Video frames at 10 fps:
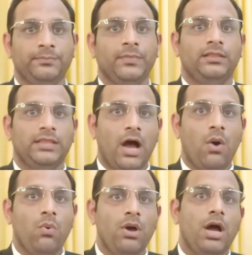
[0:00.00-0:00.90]
Now,
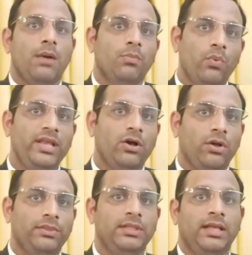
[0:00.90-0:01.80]
moving on,
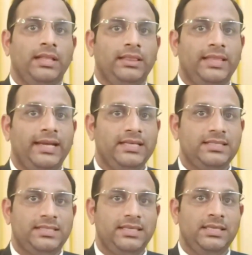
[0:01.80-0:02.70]
let us
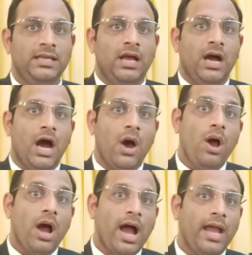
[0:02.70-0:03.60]
see how
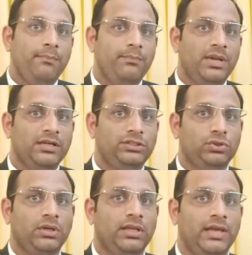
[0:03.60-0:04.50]
high blood
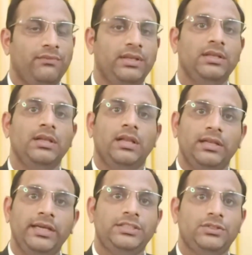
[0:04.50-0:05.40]
sugar level
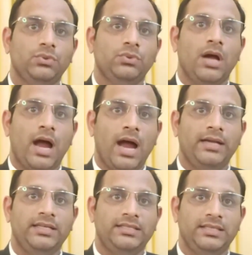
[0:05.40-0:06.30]
leads to heart
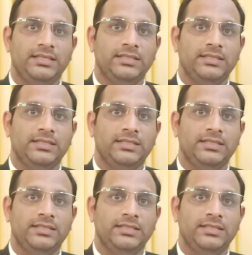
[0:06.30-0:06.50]
disease.